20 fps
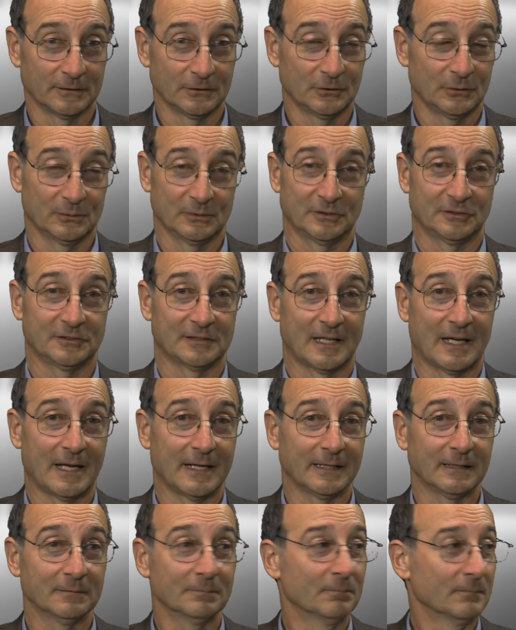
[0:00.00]
to
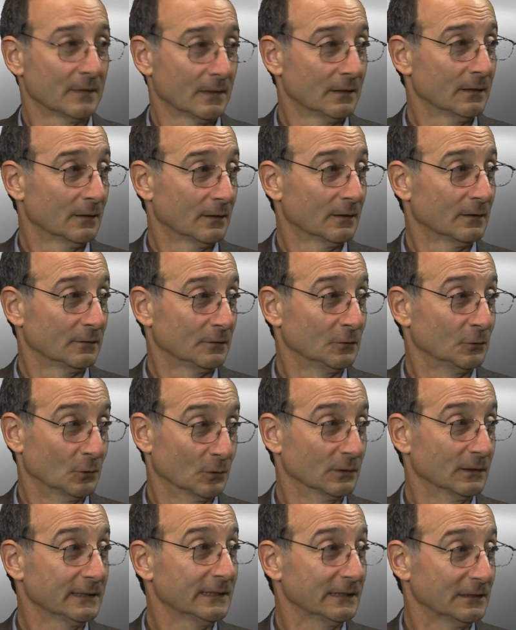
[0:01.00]
assign your
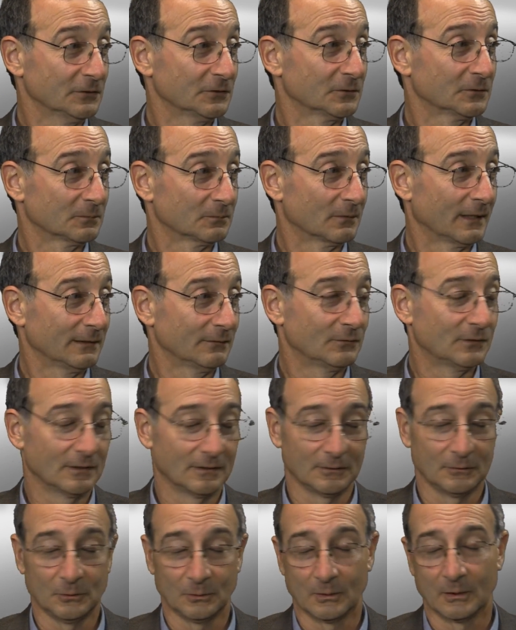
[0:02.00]
lease, right, to the
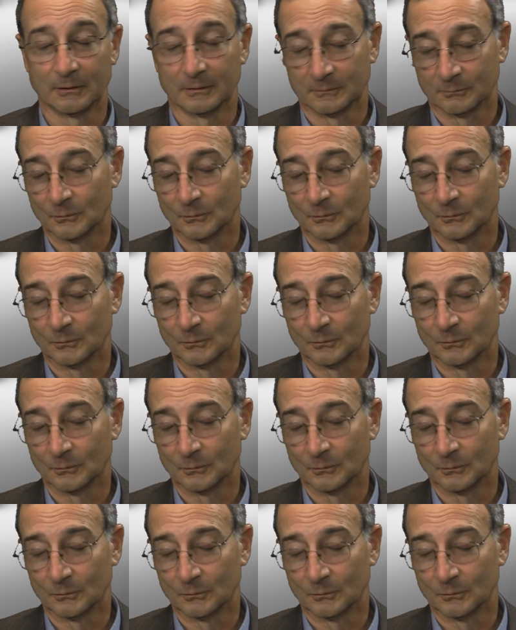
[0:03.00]
new owner.